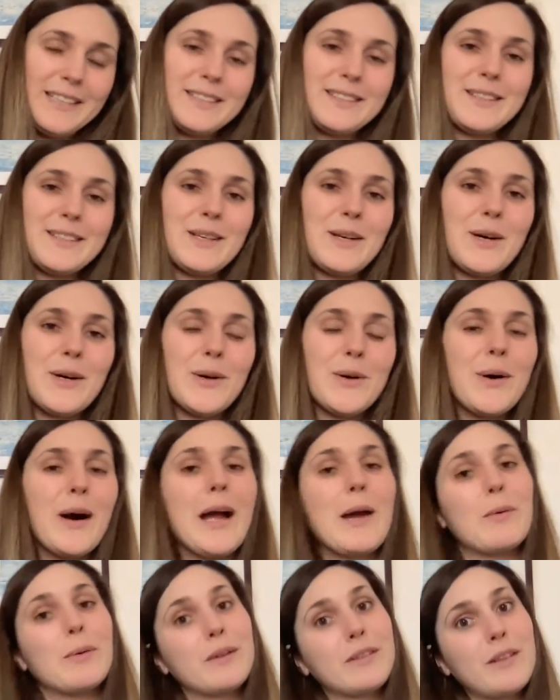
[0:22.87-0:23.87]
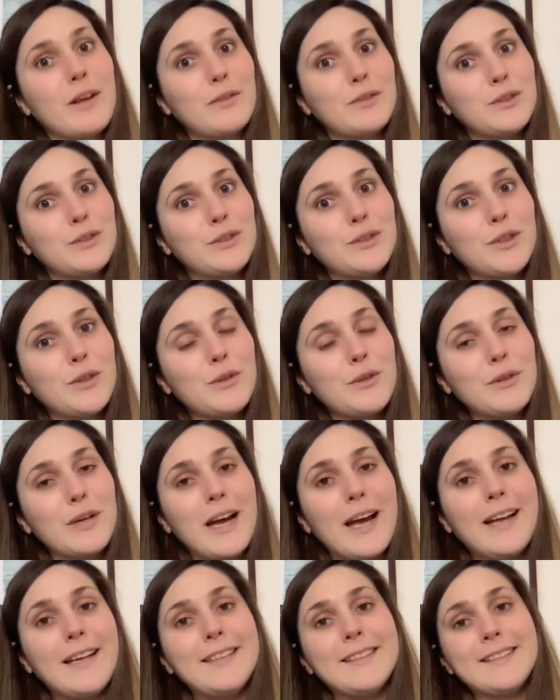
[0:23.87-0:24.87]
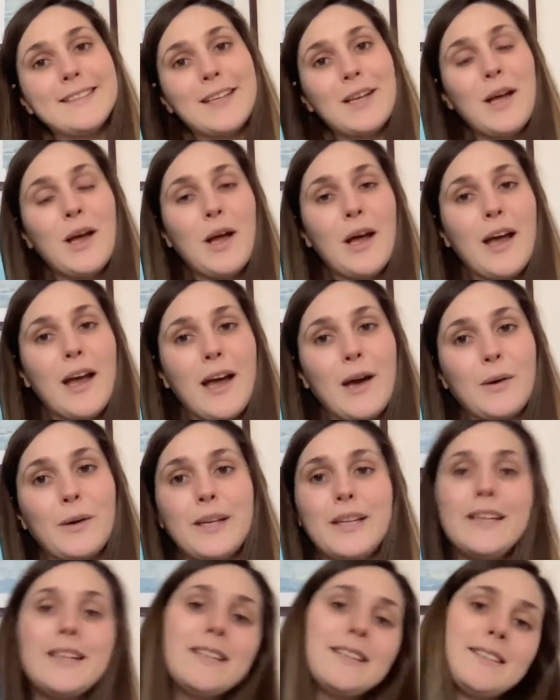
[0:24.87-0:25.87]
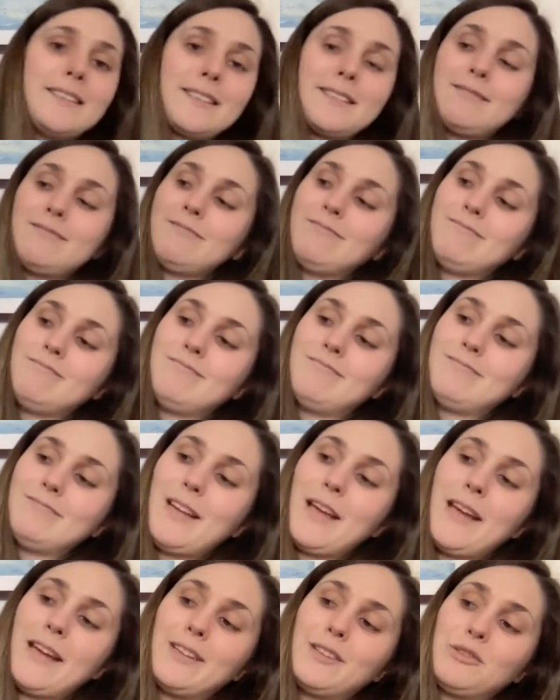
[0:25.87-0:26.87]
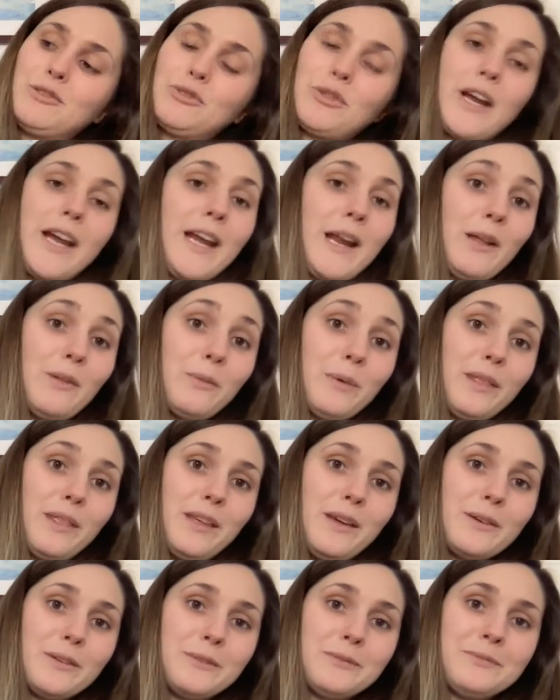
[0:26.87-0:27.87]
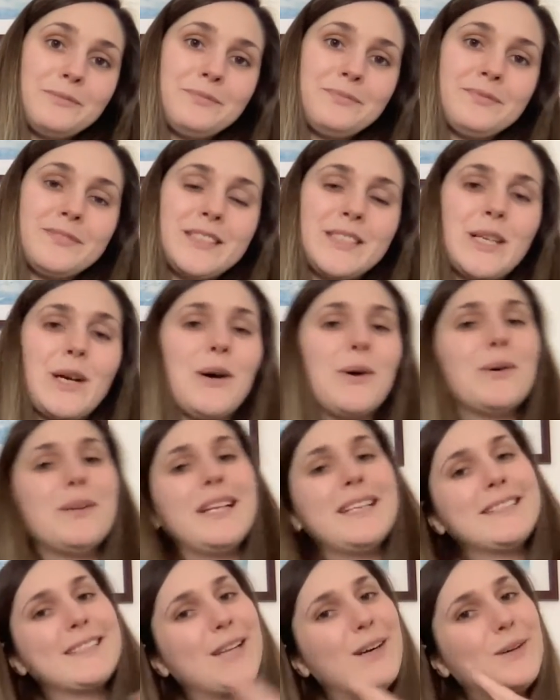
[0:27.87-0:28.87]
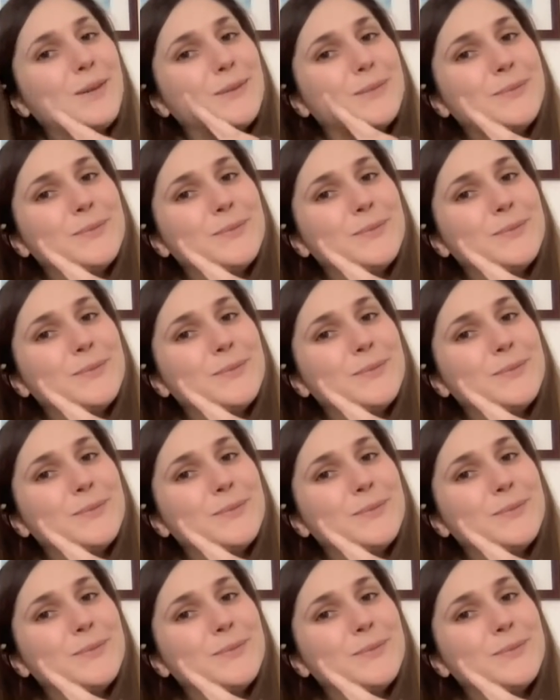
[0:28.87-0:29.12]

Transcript: So I would love to show you guys how it is and try it out with you. So let's go.